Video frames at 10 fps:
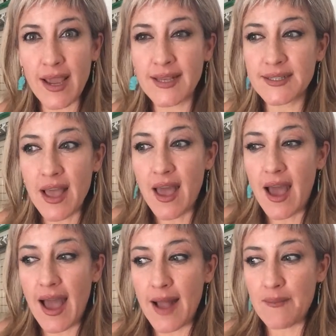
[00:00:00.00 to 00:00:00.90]
ways,
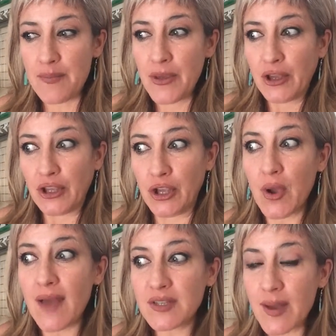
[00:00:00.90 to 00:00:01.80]

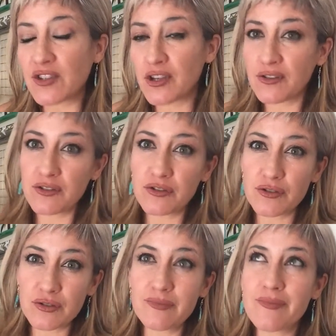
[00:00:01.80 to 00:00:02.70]
you have special
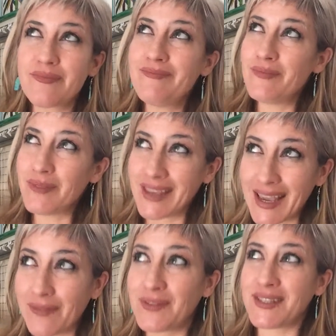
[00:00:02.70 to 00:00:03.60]

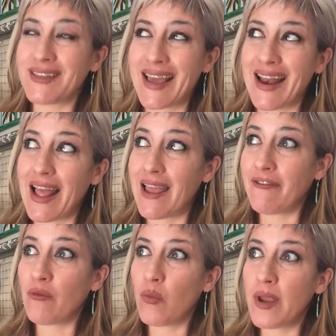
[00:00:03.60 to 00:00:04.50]
gifts that
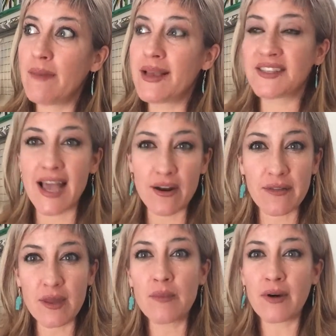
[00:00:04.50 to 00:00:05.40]
if we miss out
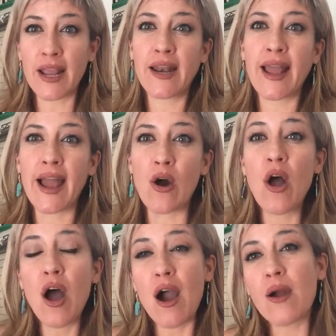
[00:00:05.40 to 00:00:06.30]
on them right
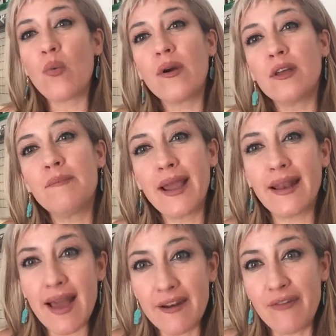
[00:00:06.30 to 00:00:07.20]
now, our world
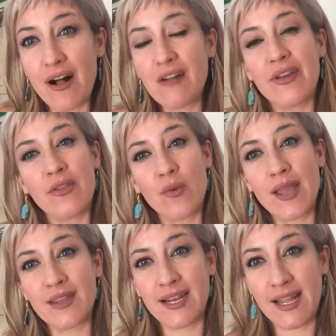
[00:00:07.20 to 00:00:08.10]
might not evolve in the
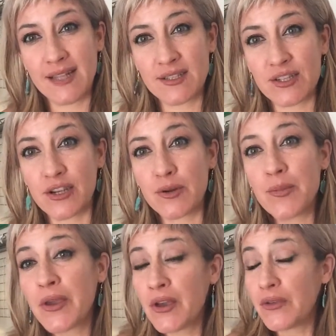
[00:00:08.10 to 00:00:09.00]
way that it needs to.
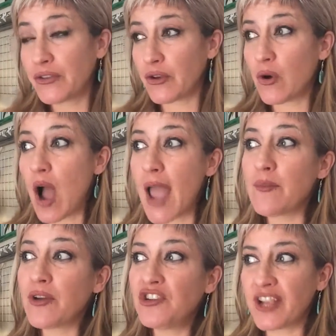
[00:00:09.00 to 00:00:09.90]
So
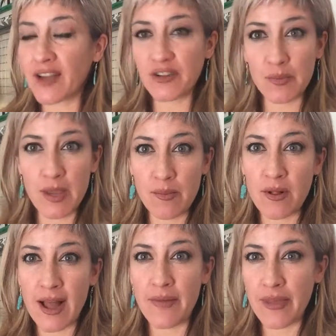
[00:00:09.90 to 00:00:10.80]
I'm reaching out to the
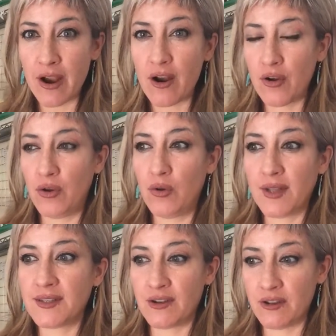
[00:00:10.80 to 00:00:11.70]
people out there who
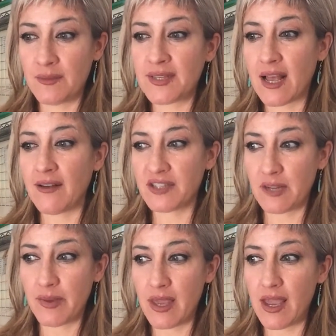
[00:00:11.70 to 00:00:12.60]
consider themselves
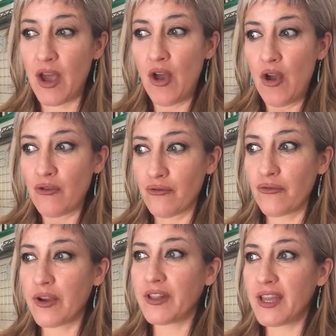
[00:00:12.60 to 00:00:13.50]
to be
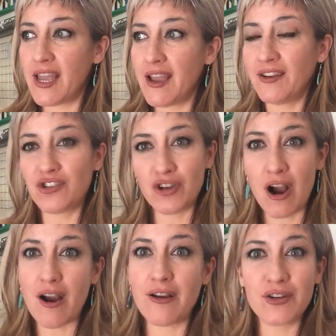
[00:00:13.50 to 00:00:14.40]
really
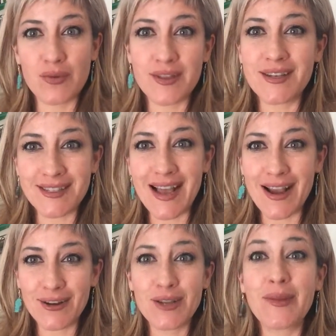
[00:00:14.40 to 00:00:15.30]
charged with the
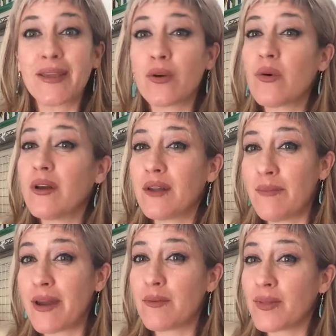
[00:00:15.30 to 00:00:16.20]
desire to make the world
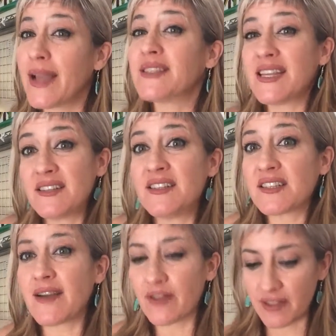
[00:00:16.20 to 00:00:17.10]
a better place and to
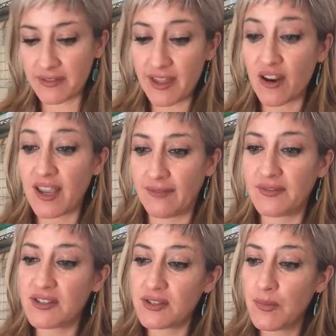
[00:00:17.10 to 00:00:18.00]
discover their
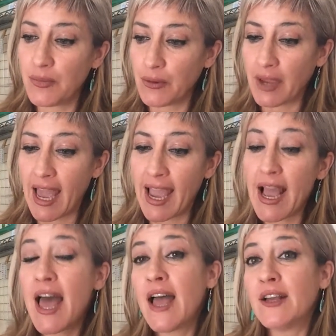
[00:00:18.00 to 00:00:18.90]
gifts.
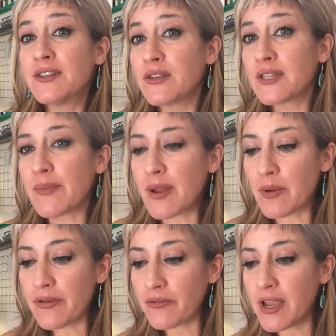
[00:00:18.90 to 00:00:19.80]
Okay? So step
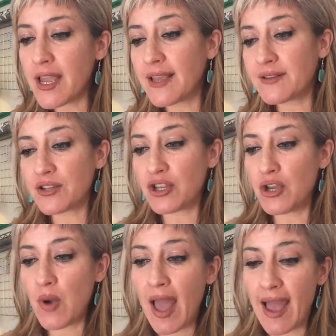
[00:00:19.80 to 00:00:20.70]
number 3 is
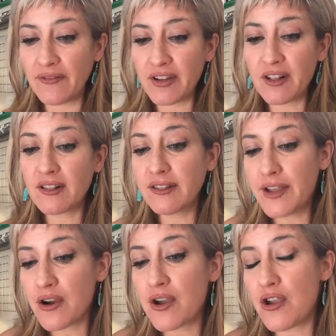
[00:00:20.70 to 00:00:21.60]
you have to
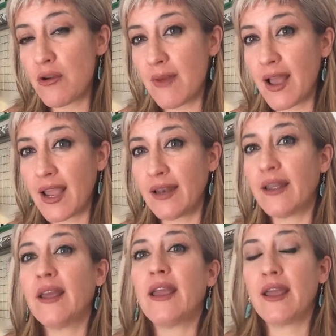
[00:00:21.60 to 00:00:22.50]
clear your
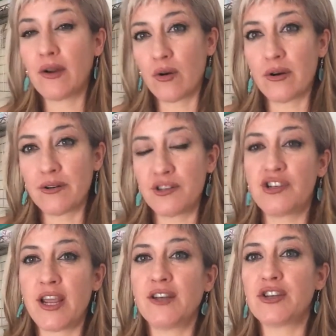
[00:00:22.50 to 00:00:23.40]
mind in order to
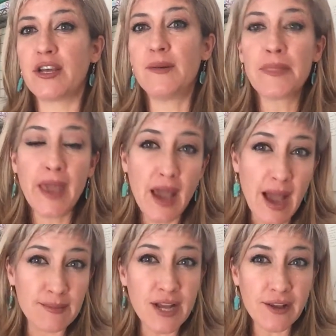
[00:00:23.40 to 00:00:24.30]
change it.
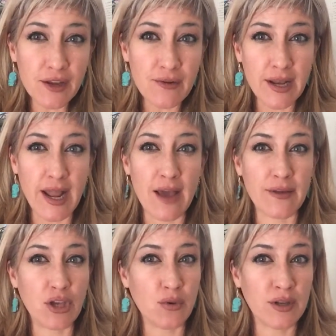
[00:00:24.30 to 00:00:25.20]
I'm telling you right now
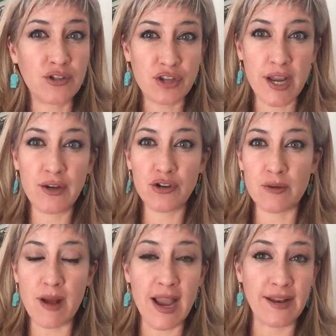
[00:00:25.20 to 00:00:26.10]
that you can change
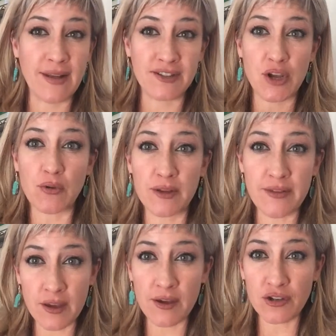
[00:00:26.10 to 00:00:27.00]
your mind. That's the
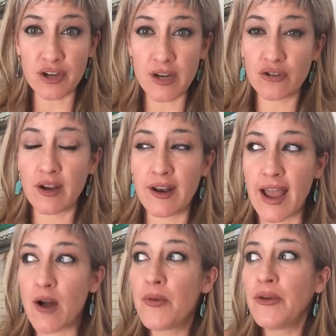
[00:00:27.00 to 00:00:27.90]
only thing you can change right
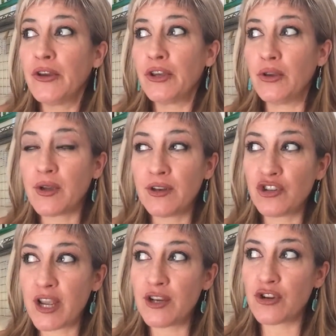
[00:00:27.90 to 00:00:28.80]
now. You can
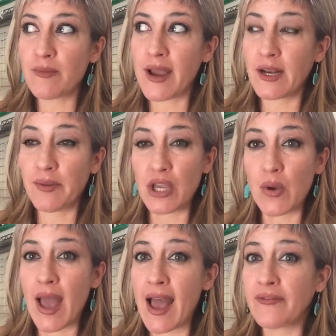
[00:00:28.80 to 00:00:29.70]
change your mind, but
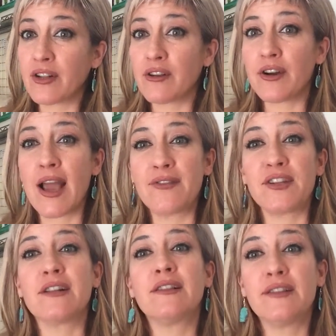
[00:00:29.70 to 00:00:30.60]
you have to learn how
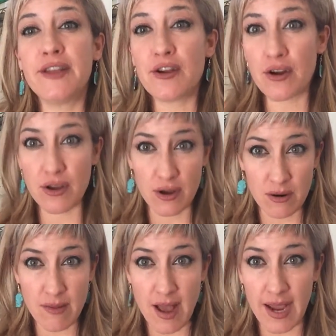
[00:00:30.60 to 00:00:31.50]
to clear
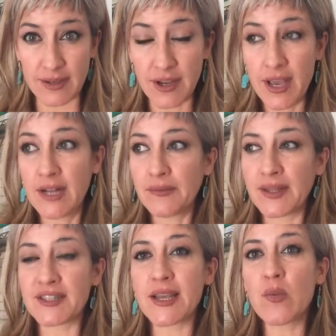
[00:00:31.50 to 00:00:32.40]
your mind.
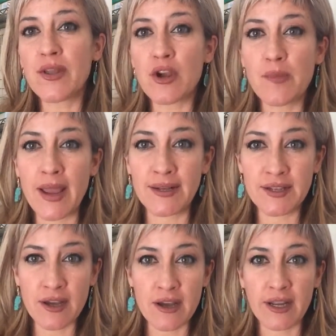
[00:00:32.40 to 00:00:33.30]
It's like when you're
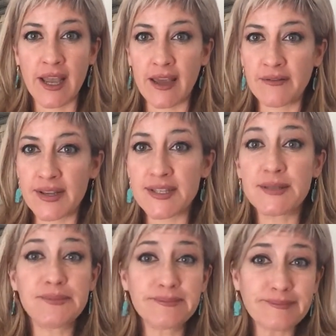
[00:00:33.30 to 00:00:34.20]
painting on a canvas.